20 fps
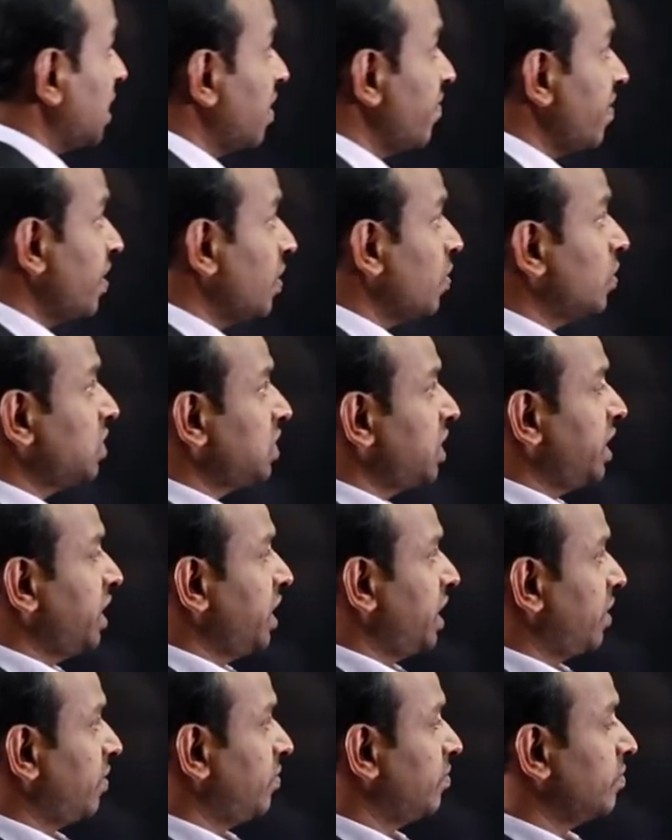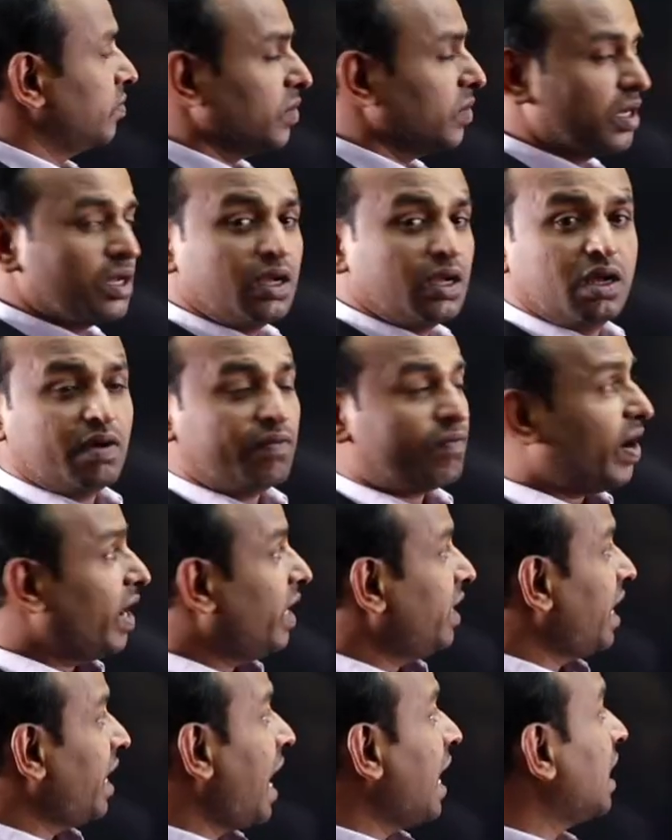the given question, dear.
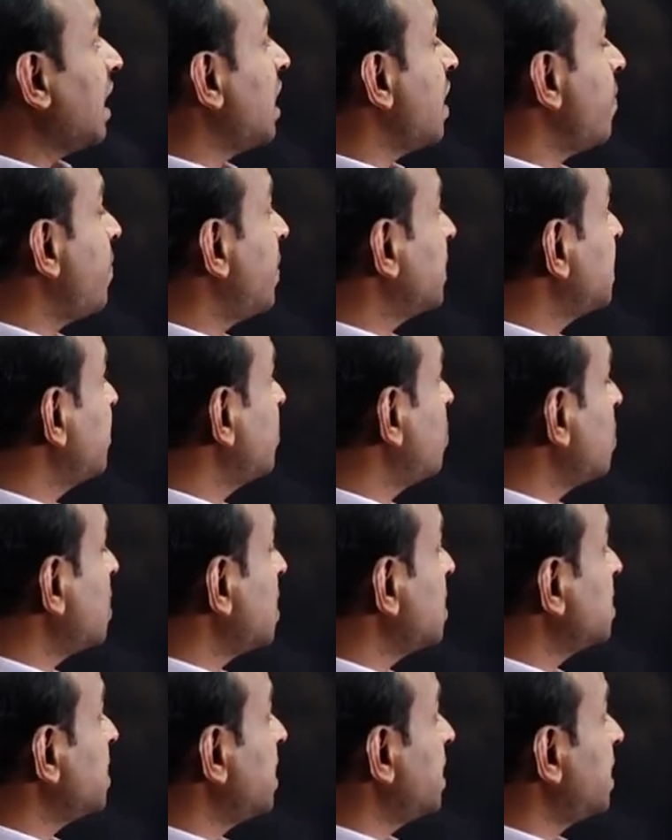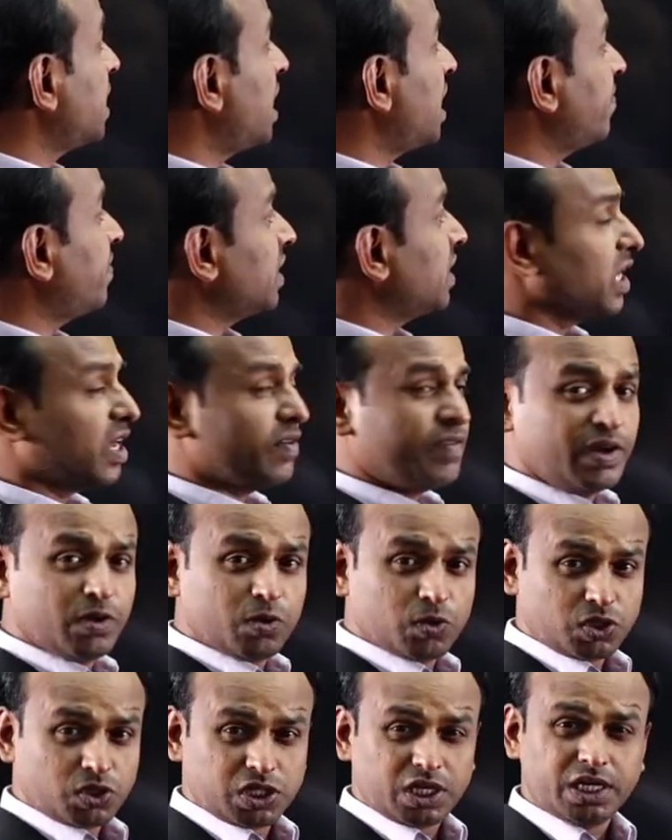Find the angle of asymptote and centroid for the
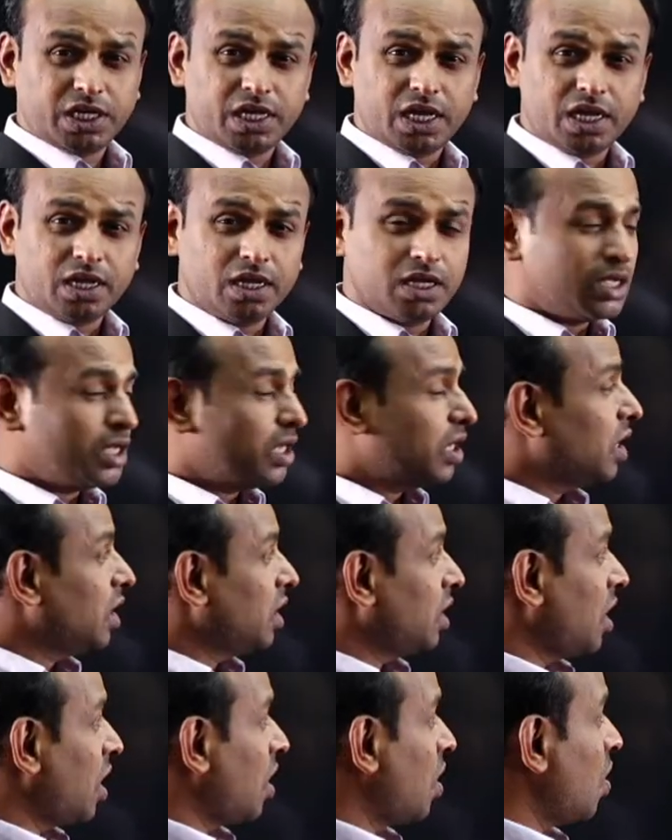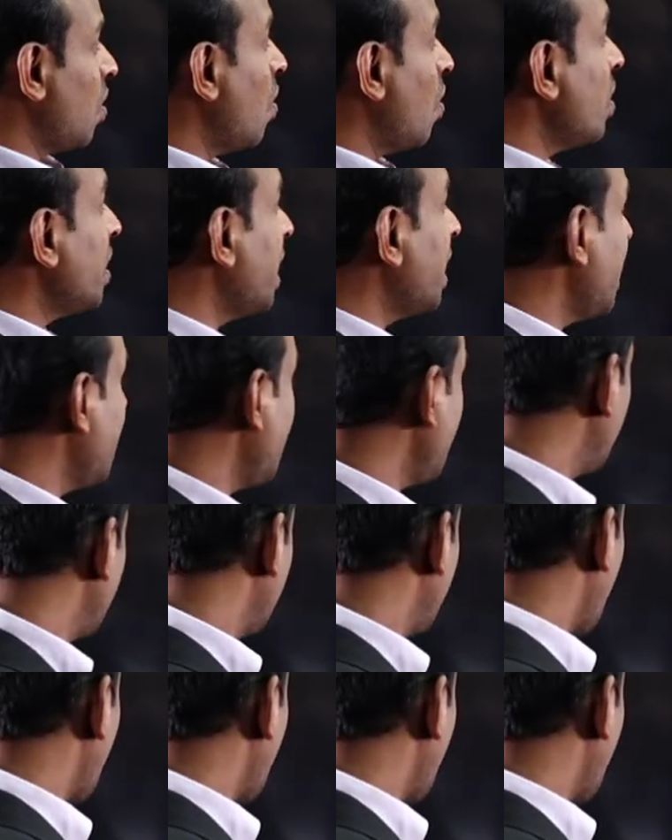given question, dear. Now, okay,